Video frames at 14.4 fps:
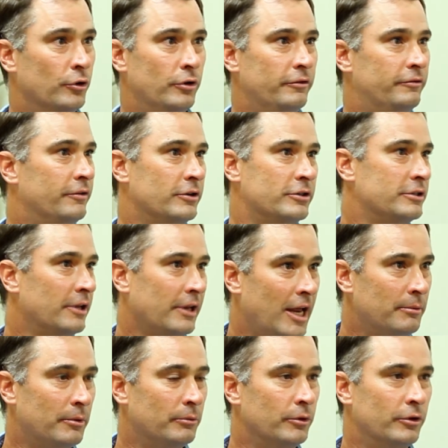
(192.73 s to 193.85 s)
roof versus a
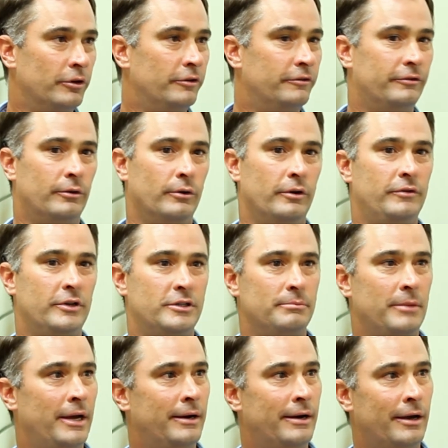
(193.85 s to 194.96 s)
gable roof, or if it's
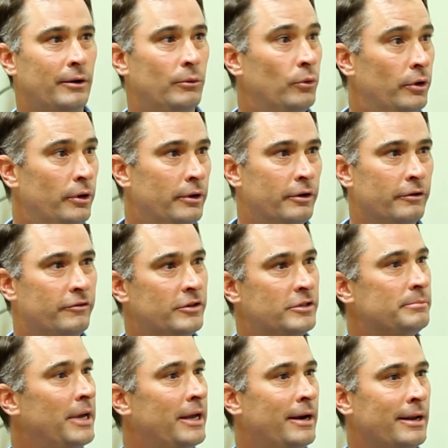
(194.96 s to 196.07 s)
made out of wood, or if it's
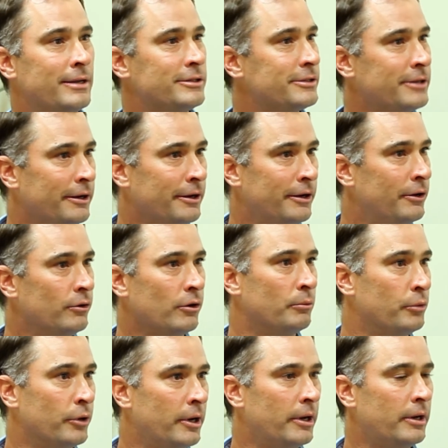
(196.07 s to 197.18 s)
made out of stucco or
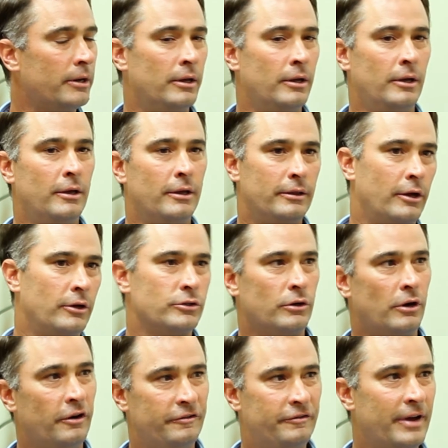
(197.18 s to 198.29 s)
brick. Those are
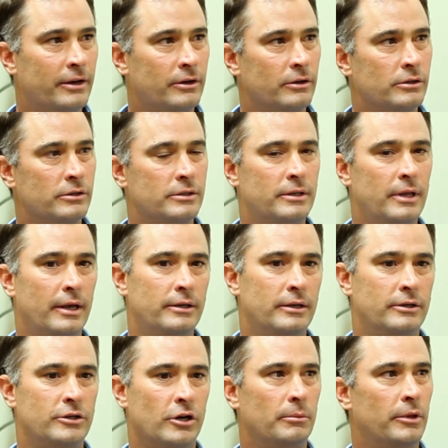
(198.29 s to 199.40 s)
all factors that
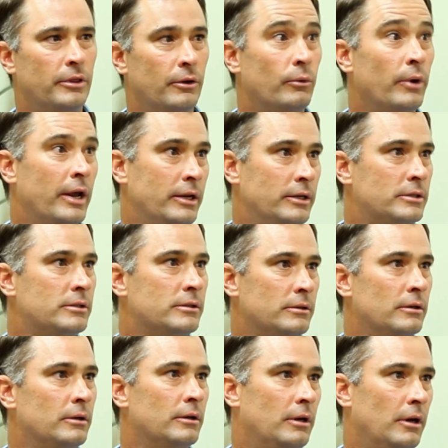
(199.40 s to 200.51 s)
determine the rates
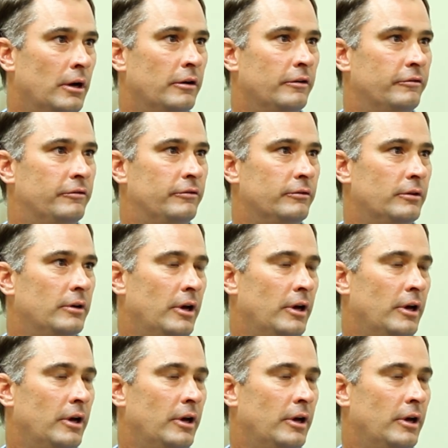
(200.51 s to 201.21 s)
of